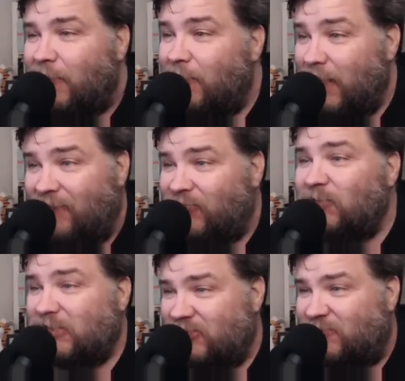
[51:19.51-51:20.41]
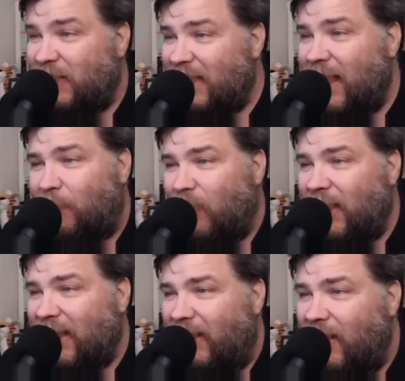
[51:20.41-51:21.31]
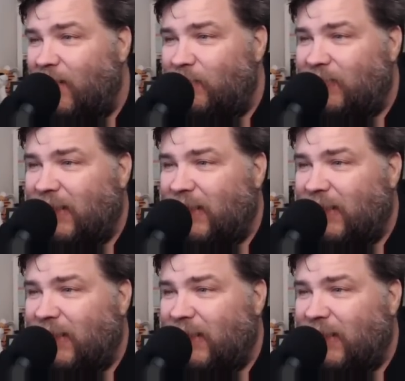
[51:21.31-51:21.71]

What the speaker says: But if it was just me operating alone,